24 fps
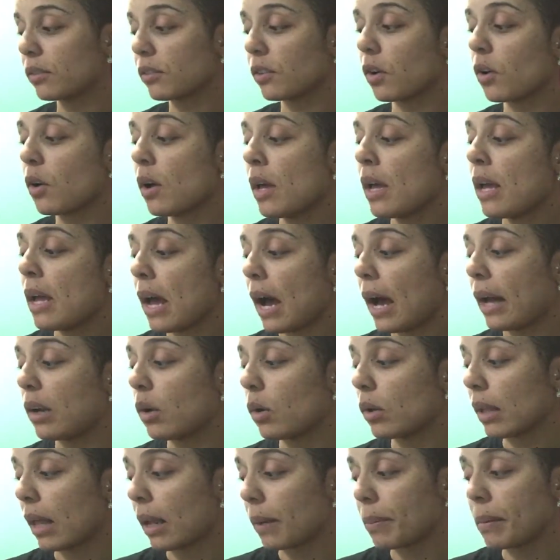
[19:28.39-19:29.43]
So I
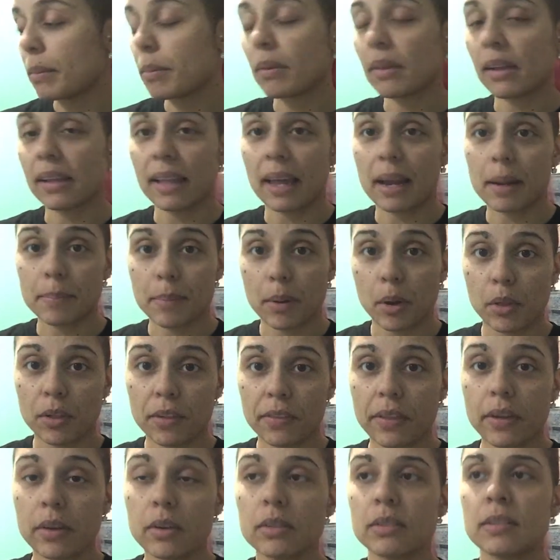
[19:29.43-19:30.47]
know a lot of people that like both
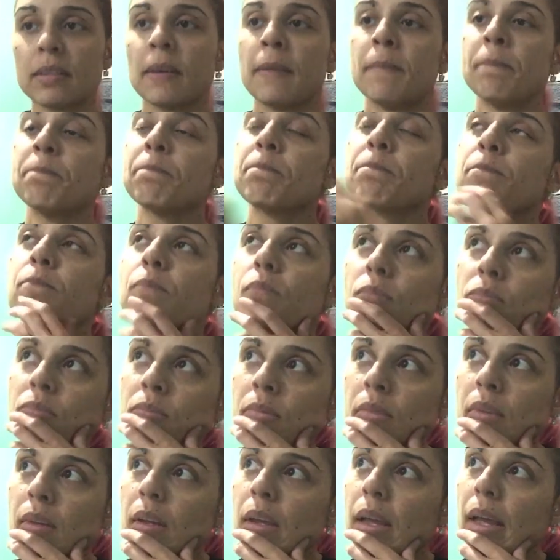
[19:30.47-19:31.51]
of those.
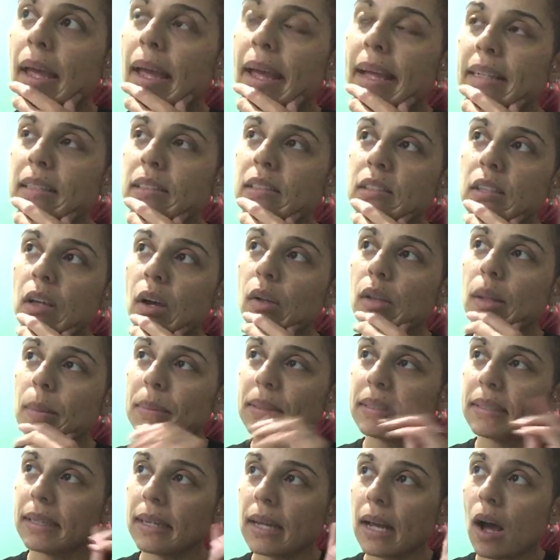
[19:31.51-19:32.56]
And so let
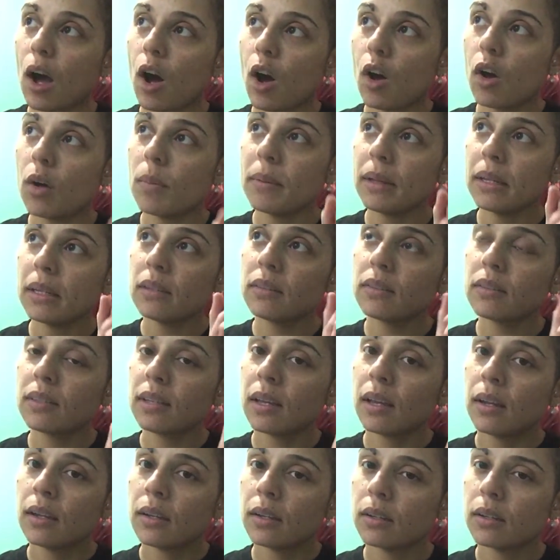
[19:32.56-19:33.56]
me see, almonds,